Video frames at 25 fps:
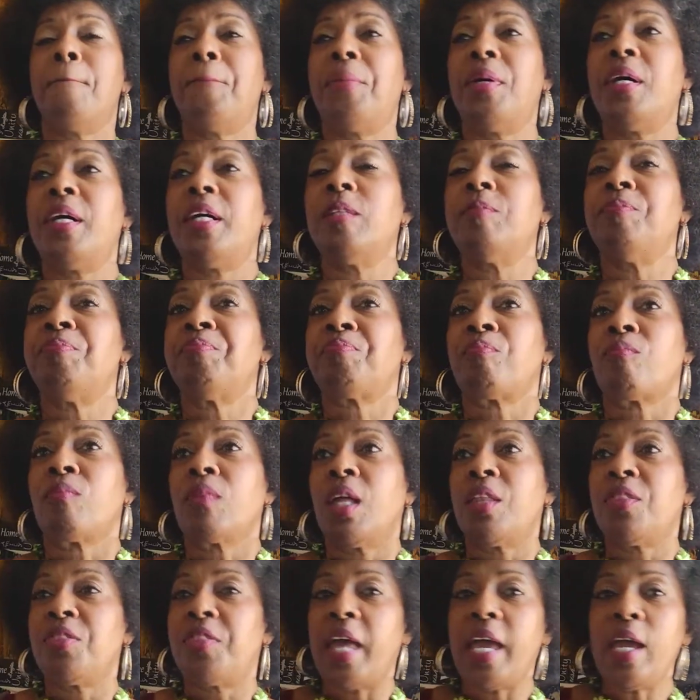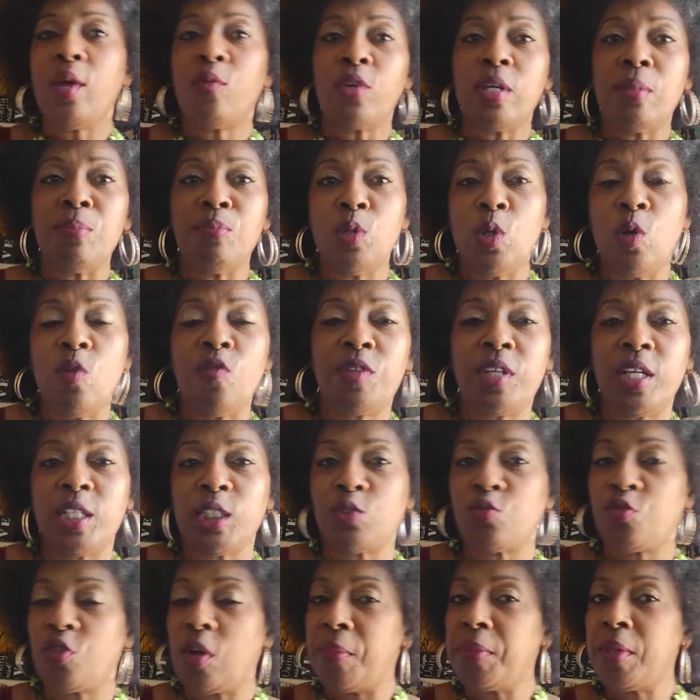but they removed
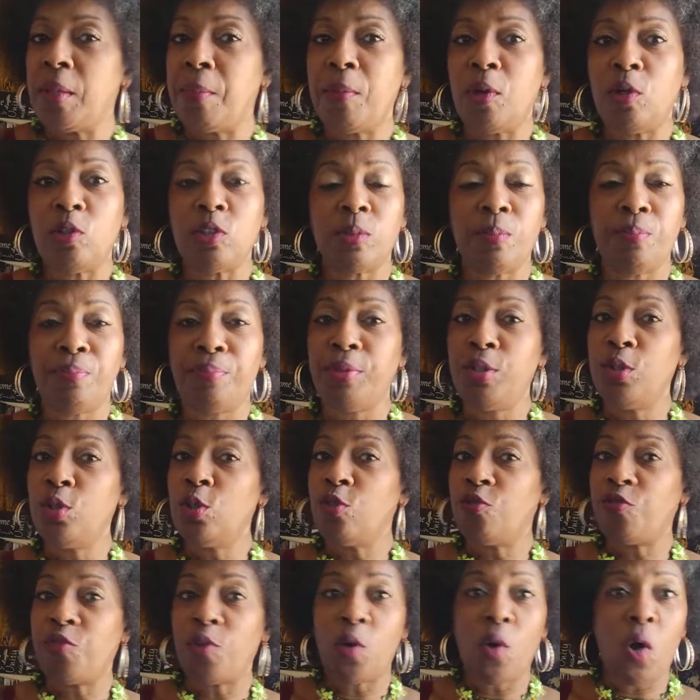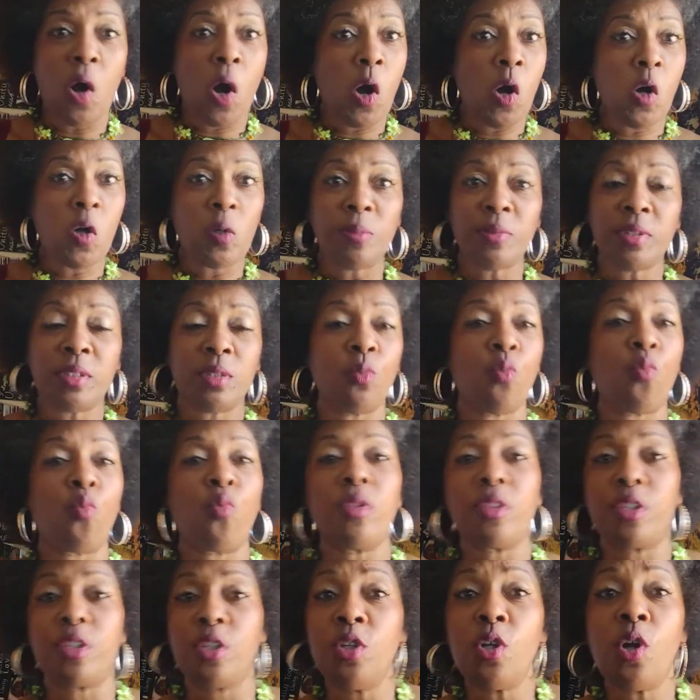us from the most beautiful homes,
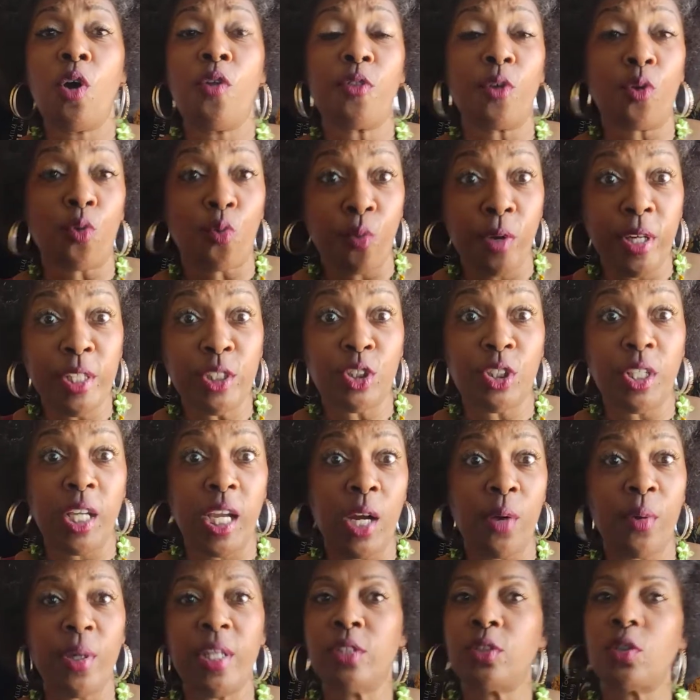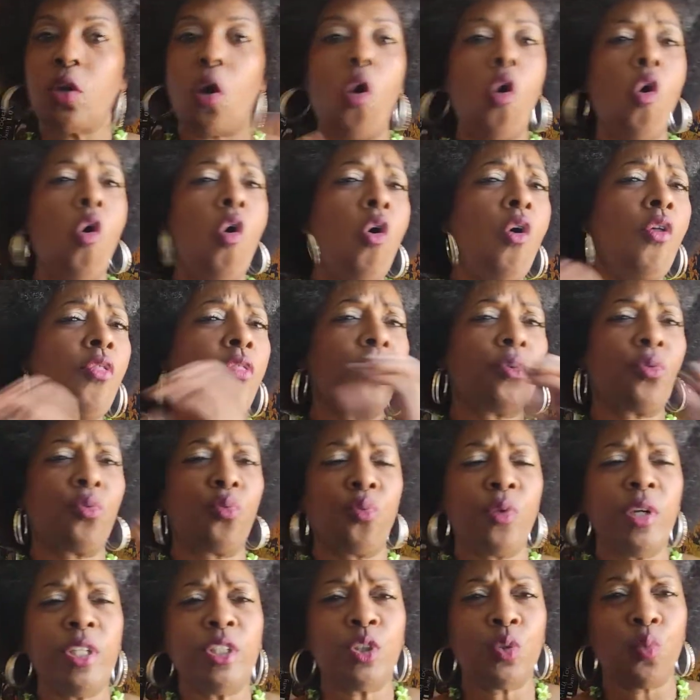you know, the rich areas, all the
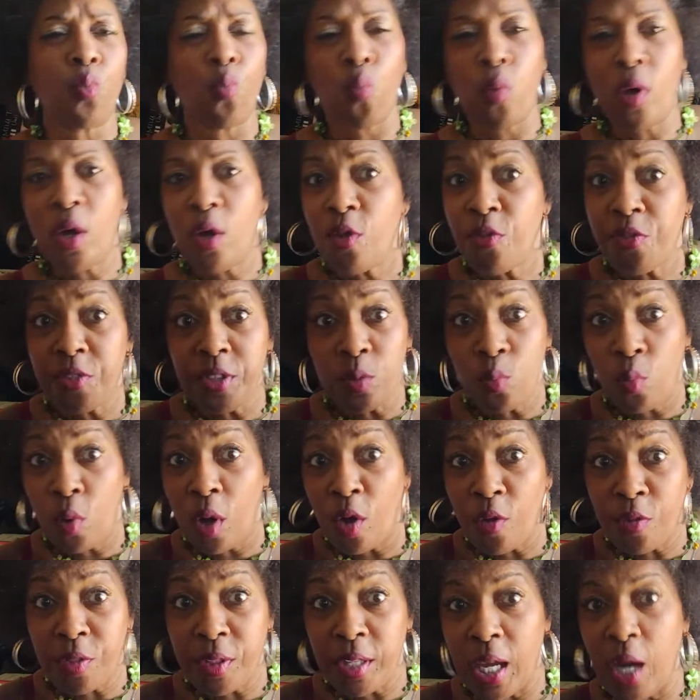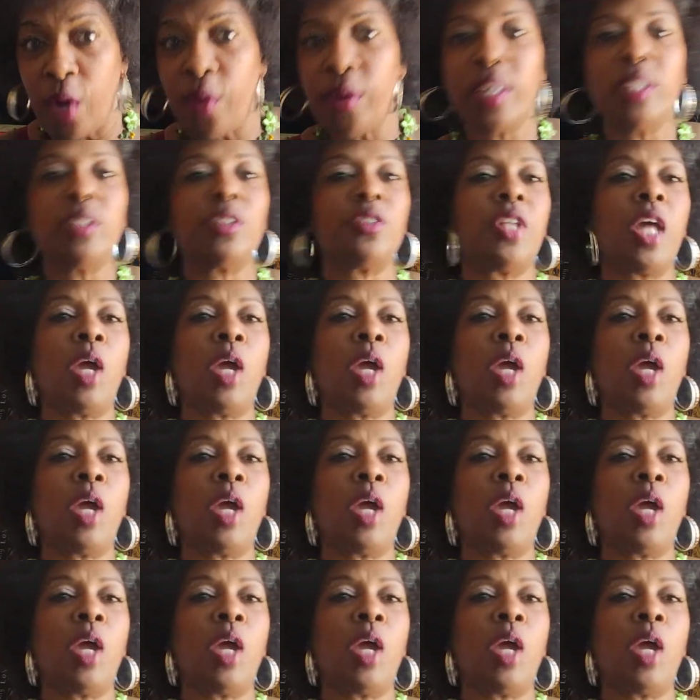rich, wealthy, wealthy areas.